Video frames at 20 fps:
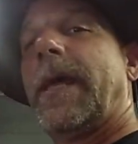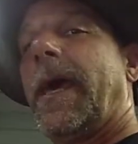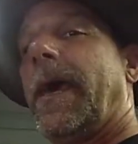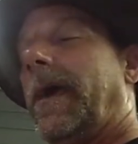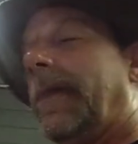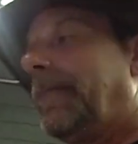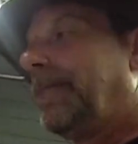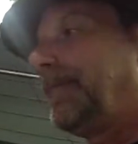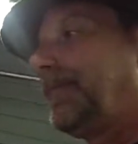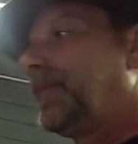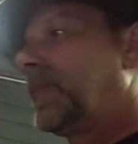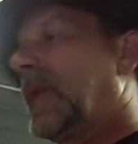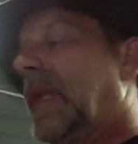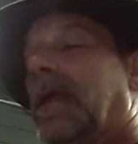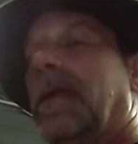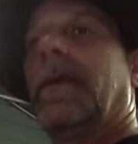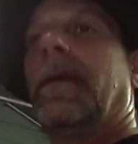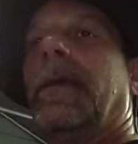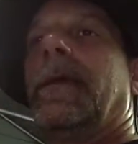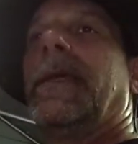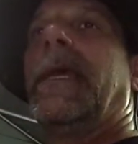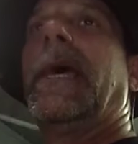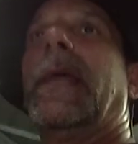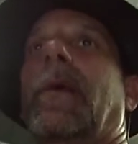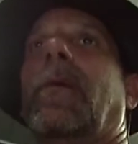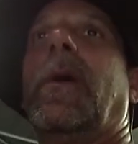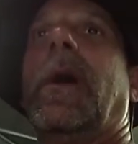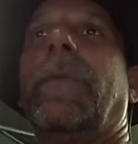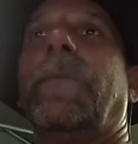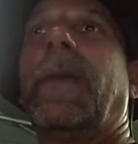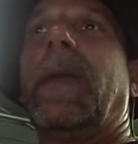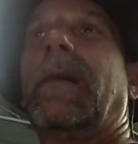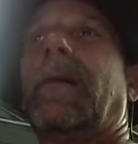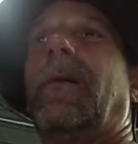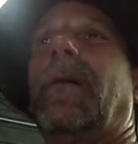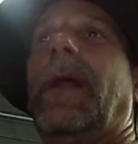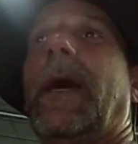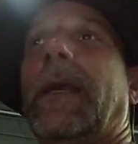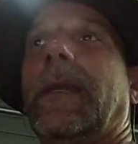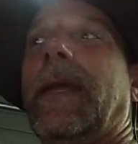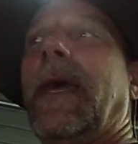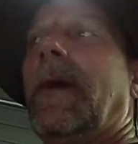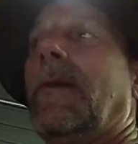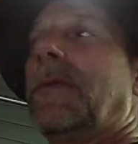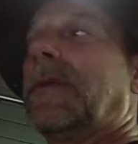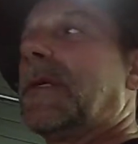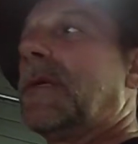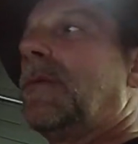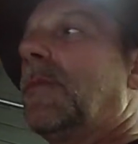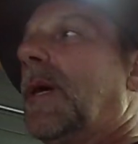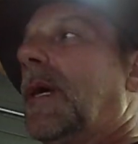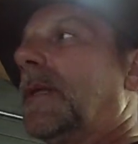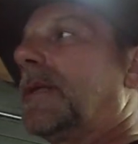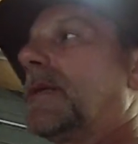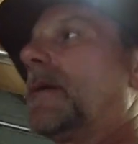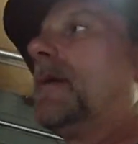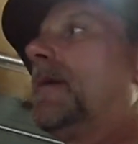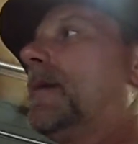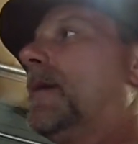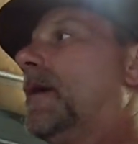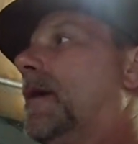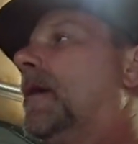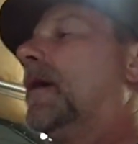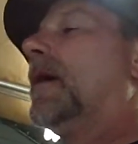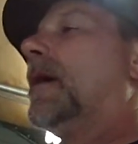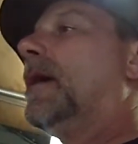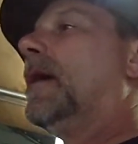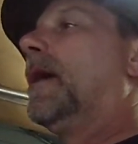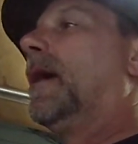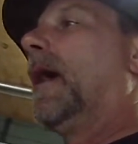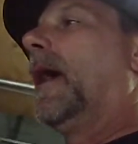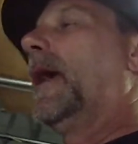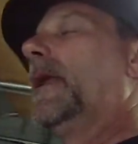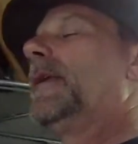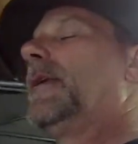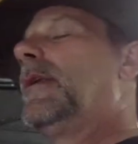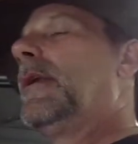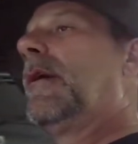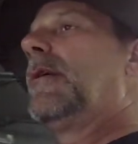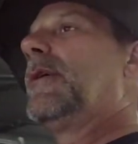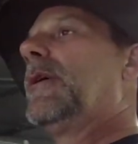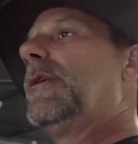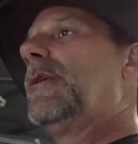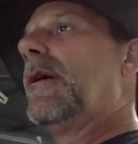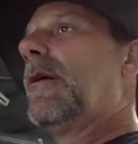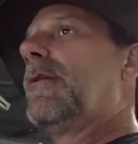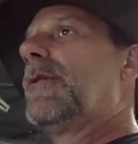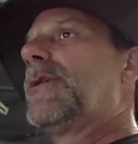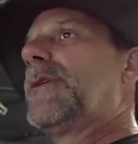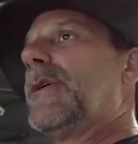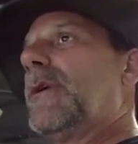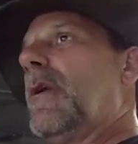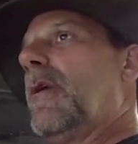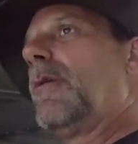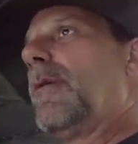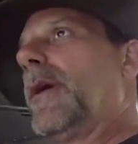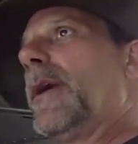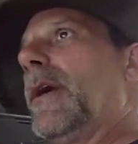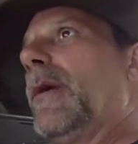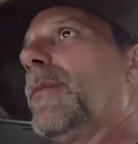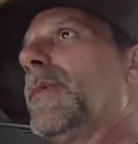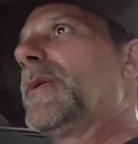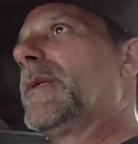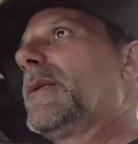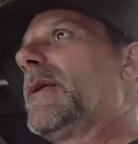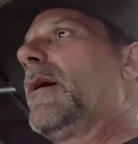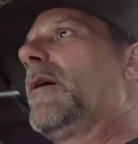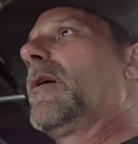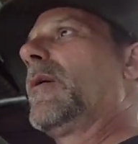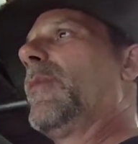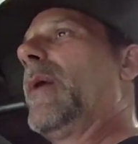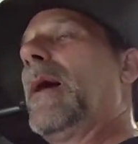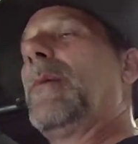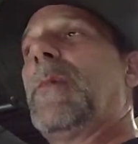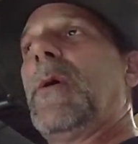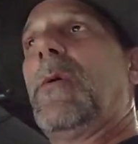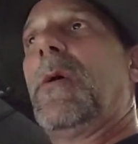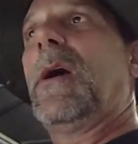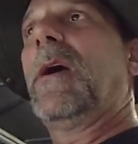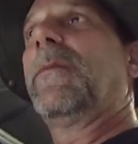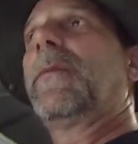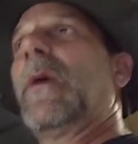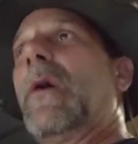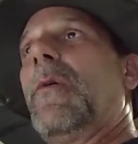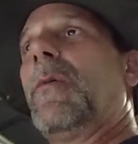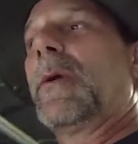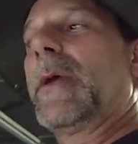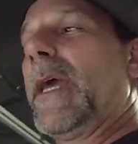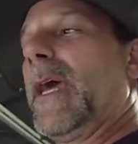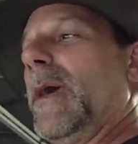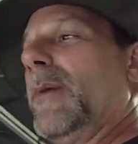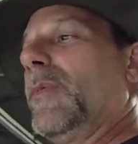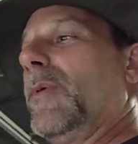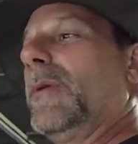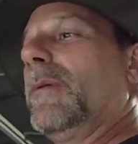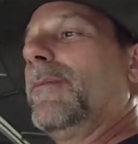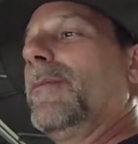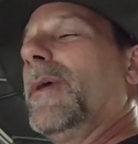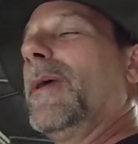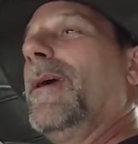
that. Yeah, the wife ain't gonna like that one too much. And you notice you don't hear me talk about my wife going camping.